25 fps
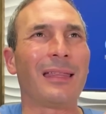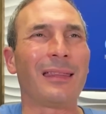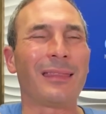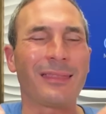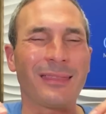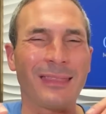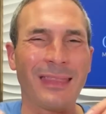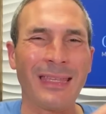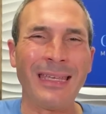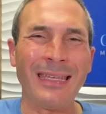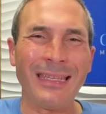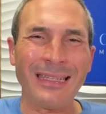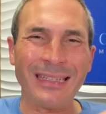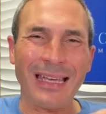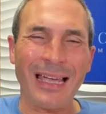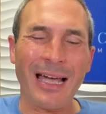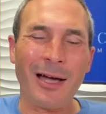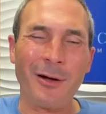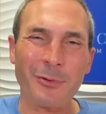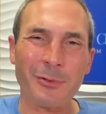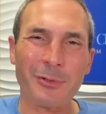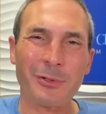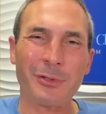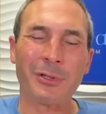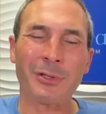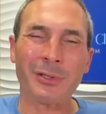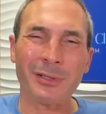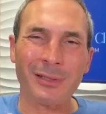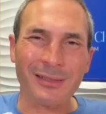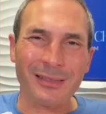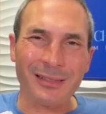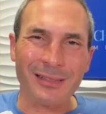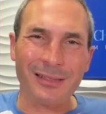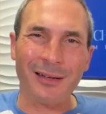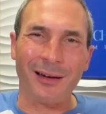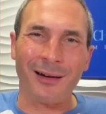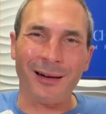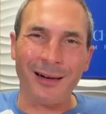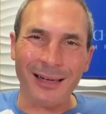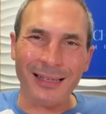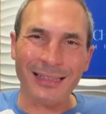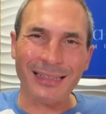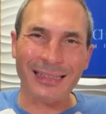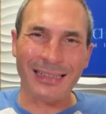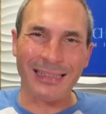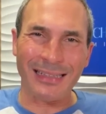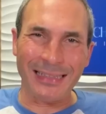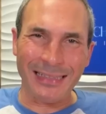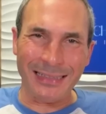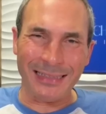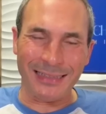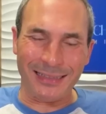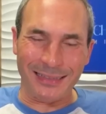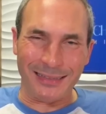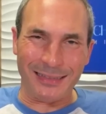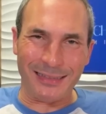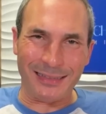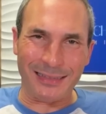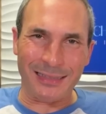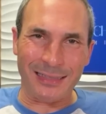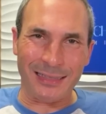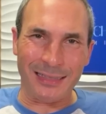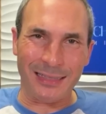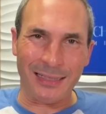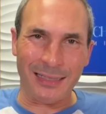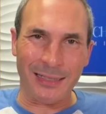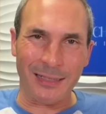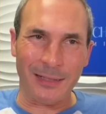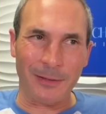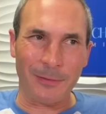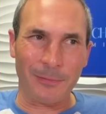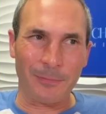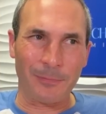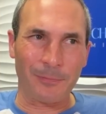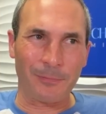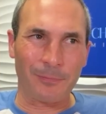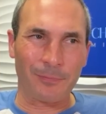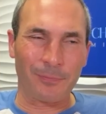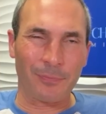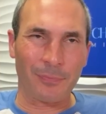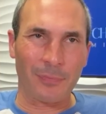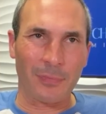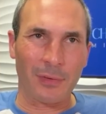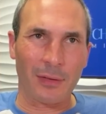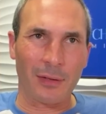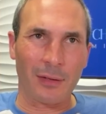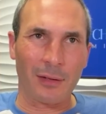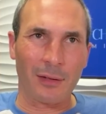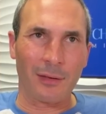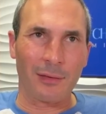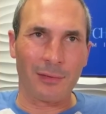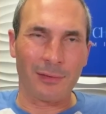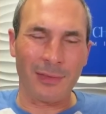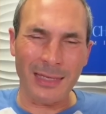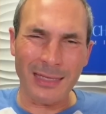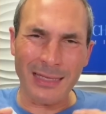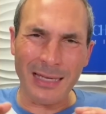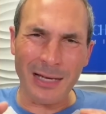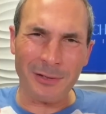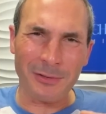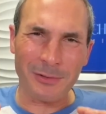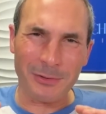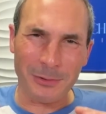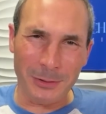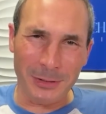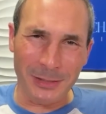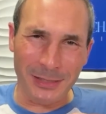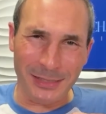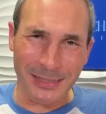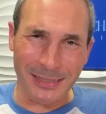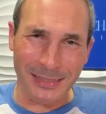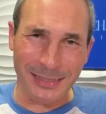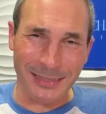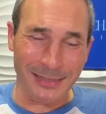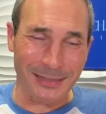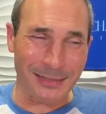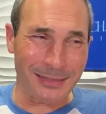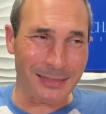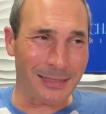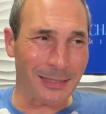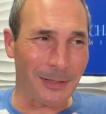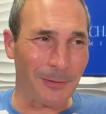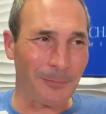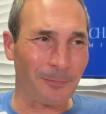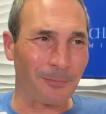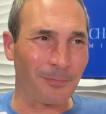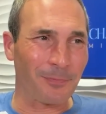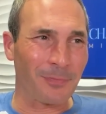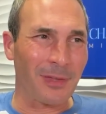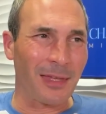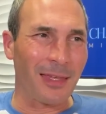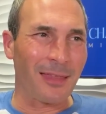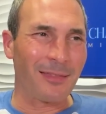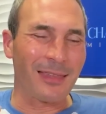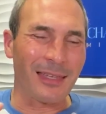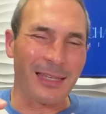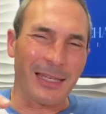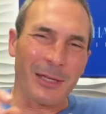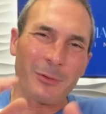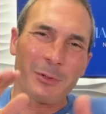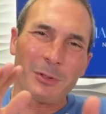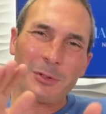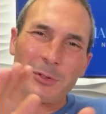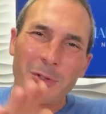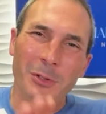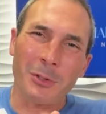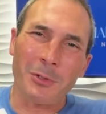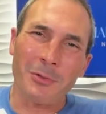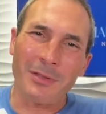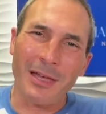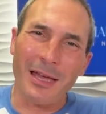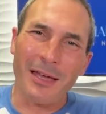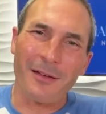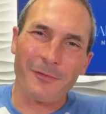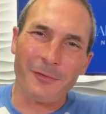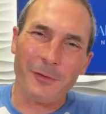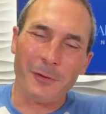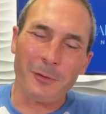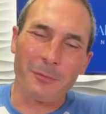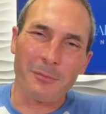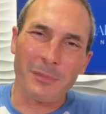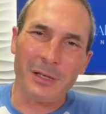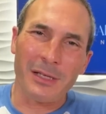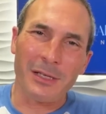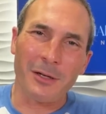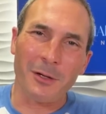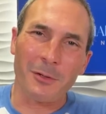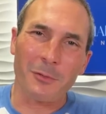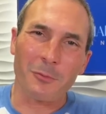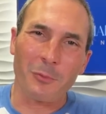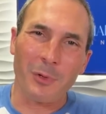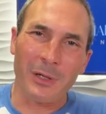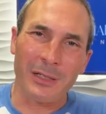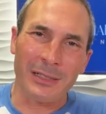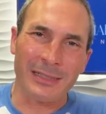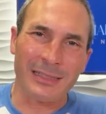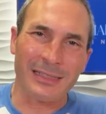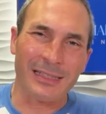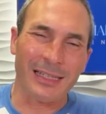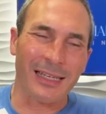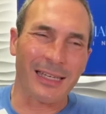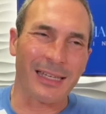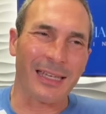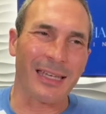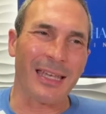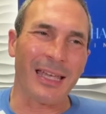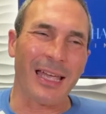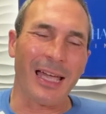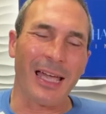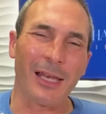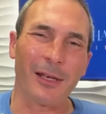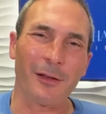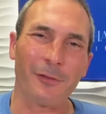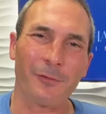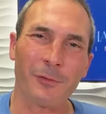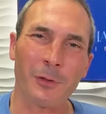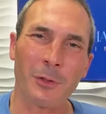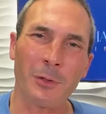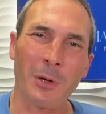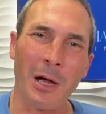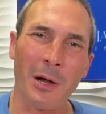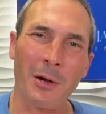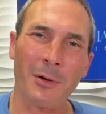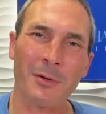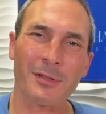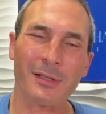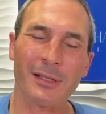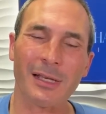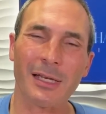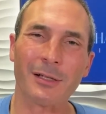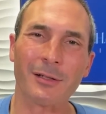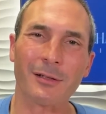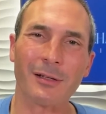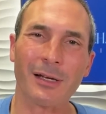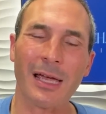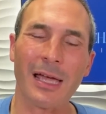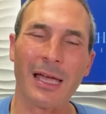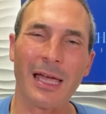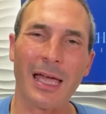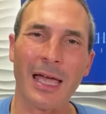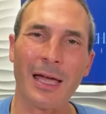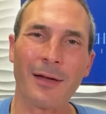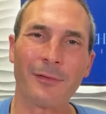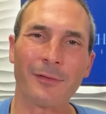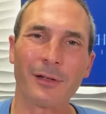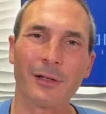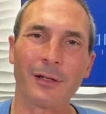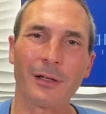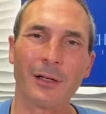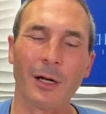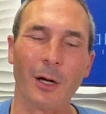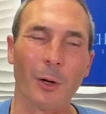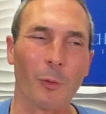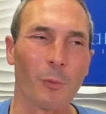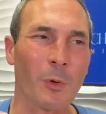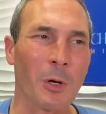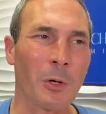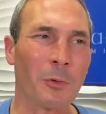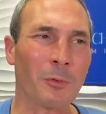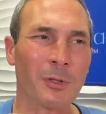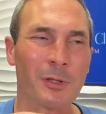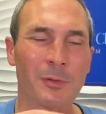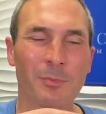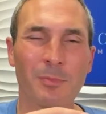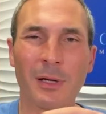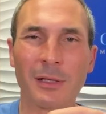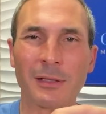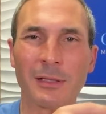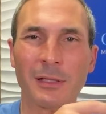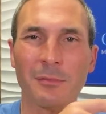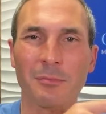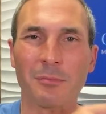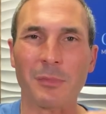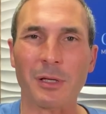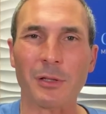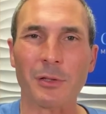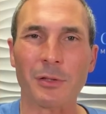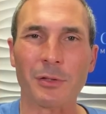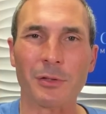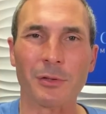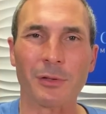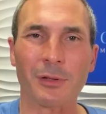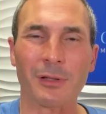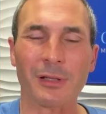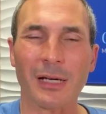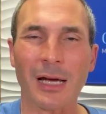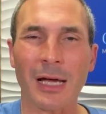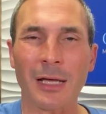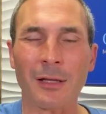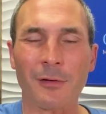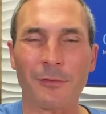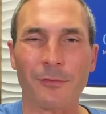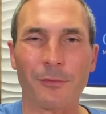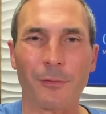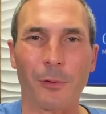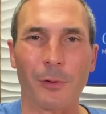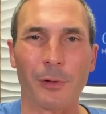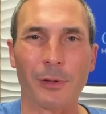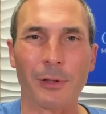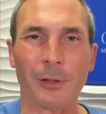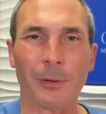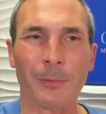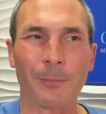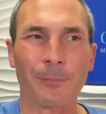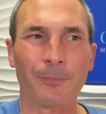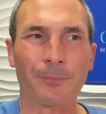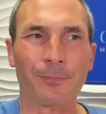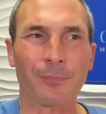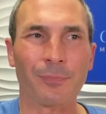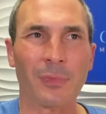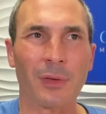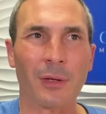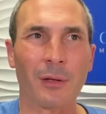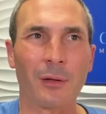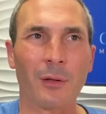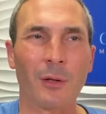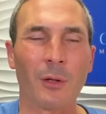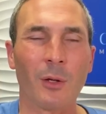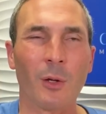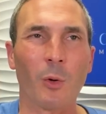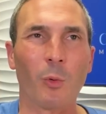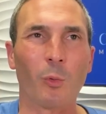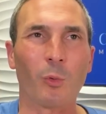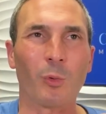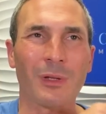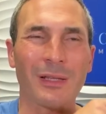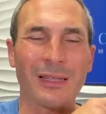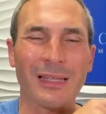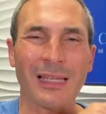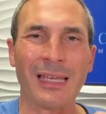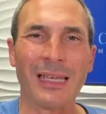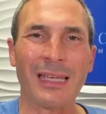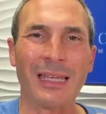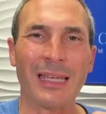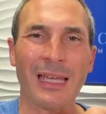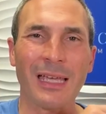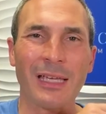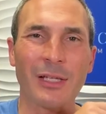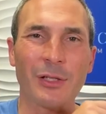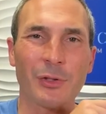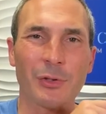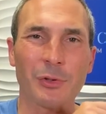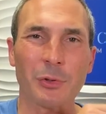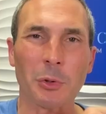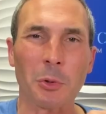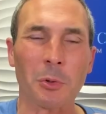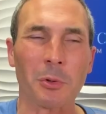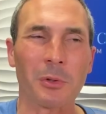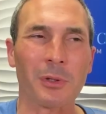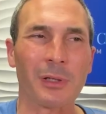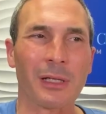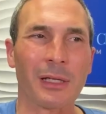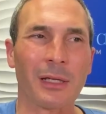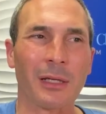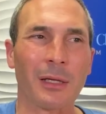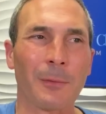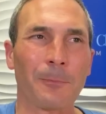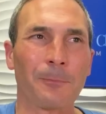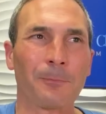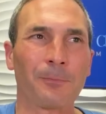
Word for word: Think how good God is. Think how good He is that He would do that for me on Wednesday and a few hours later have a, a well respected minister in California relay a story